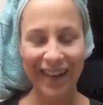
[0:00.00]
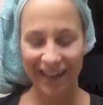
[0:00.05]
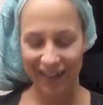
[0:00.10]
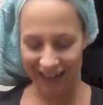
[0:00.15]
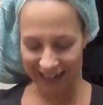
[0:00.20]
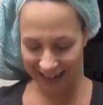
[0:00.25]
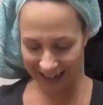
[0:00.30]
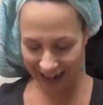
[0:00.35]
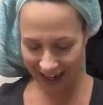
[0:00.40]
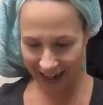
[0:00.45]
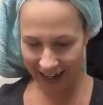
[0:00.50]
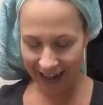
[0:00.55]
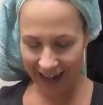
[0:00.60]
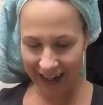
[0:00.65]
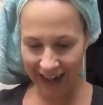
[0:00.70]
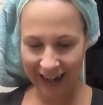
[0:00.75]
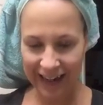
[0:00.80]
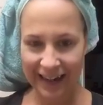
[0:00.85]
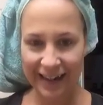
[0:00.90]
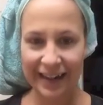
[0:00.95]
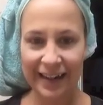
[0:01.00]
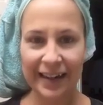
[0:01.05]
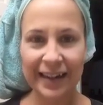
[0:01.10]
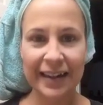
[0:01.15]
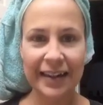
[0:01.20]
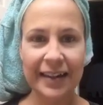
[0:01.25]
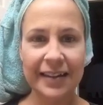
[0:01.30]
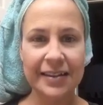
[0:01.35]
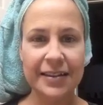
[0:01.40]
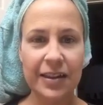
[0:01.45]
I'm excited.
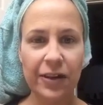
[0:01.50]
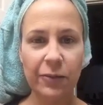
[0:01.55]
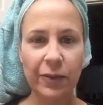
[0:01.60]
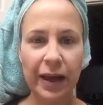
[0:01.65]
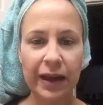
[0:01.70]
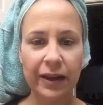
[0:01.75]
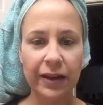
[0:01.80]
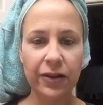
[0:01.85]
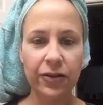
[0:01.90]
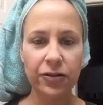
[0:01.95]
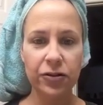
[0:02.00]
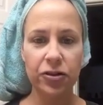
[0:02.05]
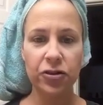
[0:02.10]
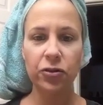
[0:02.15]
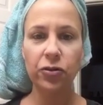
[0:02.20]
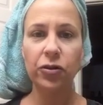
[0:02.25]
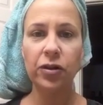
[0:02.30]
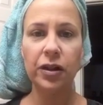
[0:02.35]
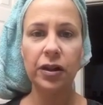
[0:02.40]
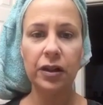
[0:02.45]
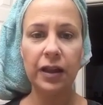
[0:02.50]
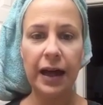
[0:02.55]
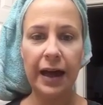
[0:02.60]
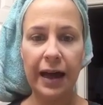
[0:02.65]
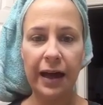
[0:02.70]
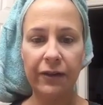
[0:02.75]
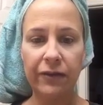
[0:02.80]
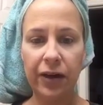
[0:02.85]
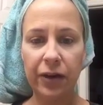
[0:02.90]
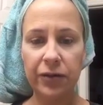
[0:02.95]
So my little short
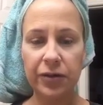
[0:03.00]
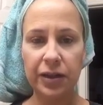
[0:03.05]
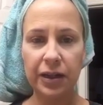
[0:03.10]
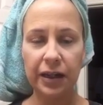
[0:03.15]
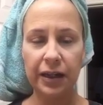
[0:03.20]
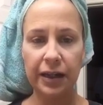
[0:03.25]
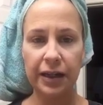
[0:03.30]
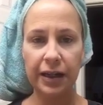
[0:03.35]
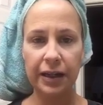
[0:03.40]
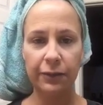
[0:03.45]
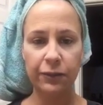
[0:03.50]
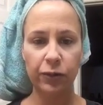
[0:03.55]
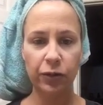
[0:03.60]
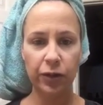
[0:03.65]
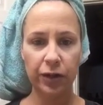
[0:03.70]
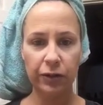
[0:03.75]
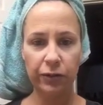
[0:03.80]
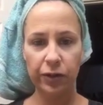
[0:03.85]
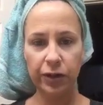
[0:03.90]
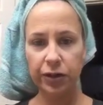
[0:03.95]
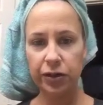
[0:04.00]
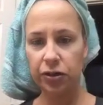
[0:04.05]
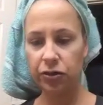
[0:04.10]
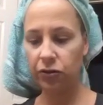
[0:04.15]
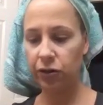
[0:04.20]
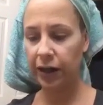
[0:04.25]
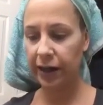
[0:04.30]
live I was gonna keep really, really short.